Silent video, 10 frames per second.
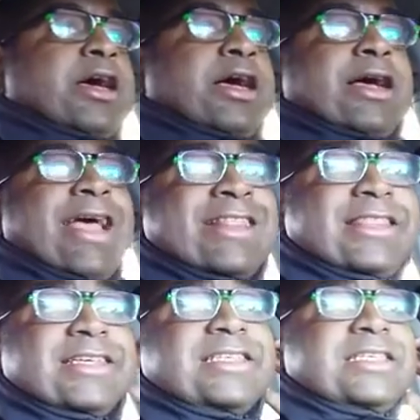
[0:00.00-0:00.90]

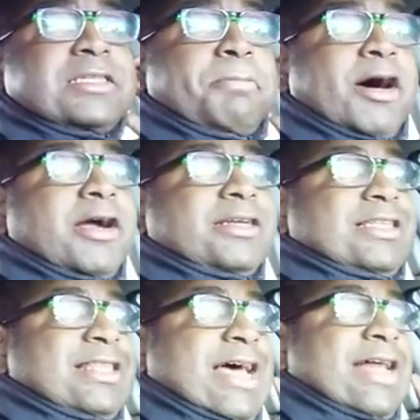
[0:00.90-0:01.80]
and this is the part
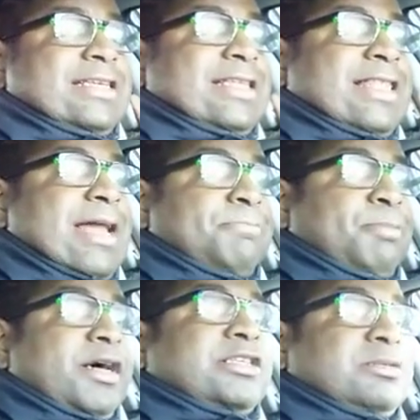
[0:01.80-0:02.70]

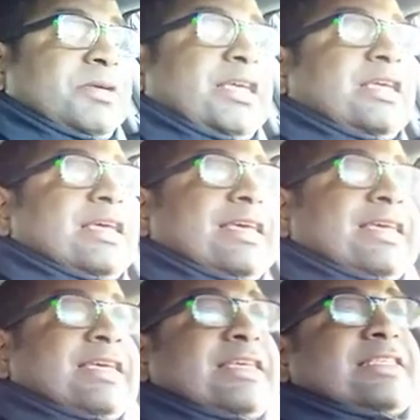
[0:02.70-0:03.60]
that bugs me,
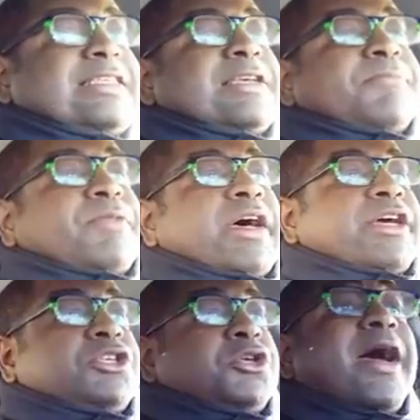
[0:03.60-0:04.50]
is
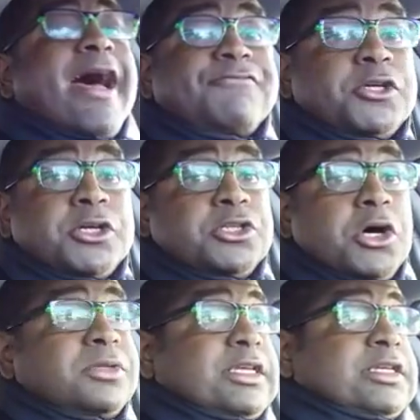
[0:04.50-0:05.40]
you have to
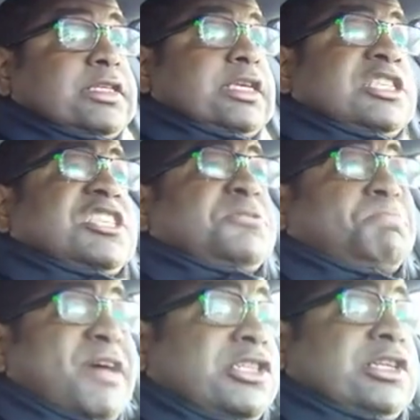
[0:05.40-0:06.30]
condone this,
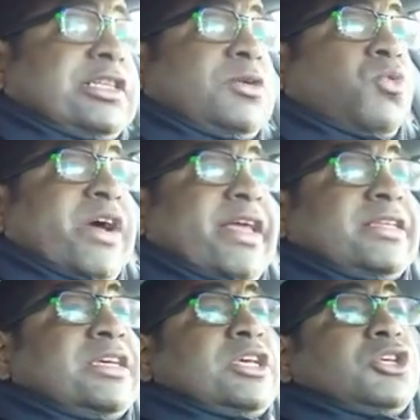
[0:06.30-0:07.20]
especially
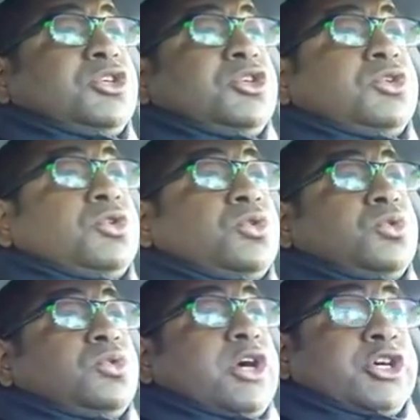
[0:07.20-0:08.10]
when
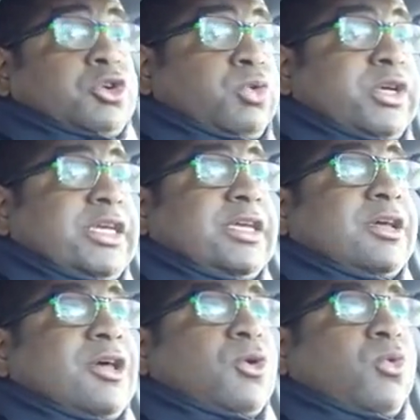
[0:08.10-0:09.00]
you
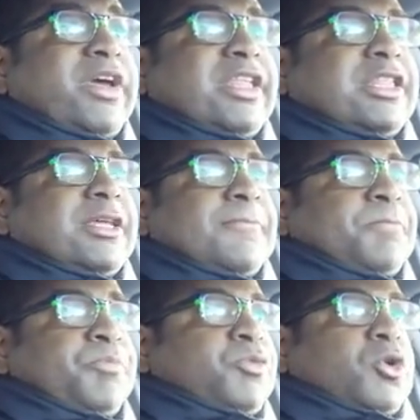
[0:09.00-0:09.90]
agree with
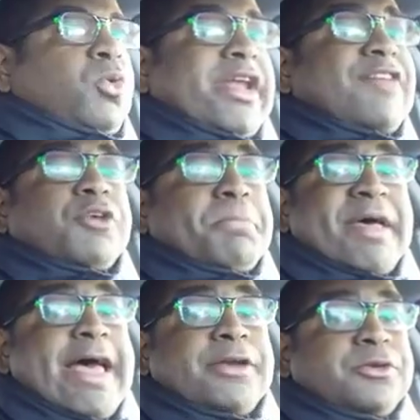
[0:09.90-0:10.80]
whatever
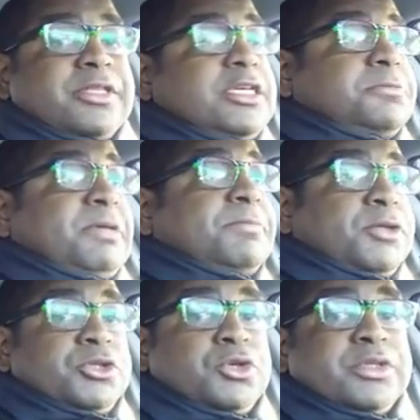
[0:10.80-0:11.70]
banner these
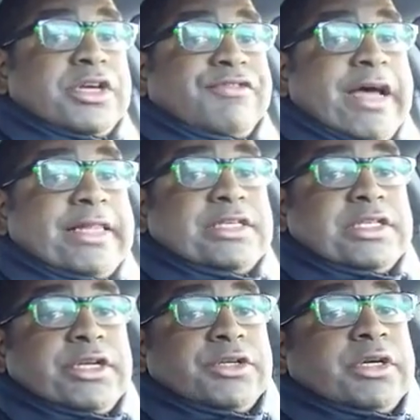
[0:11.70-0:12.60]
people are doing their
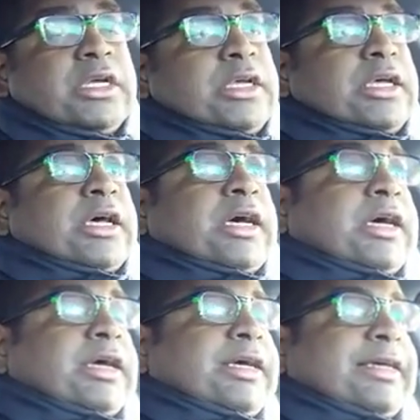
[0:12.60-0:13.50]
violence under.
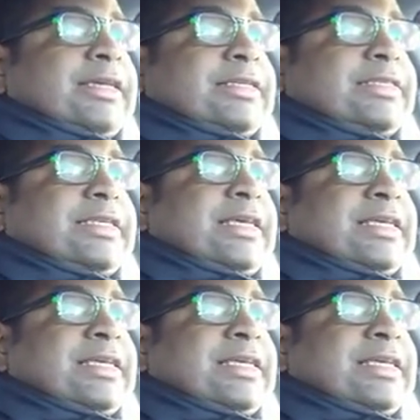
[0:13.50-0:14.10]
It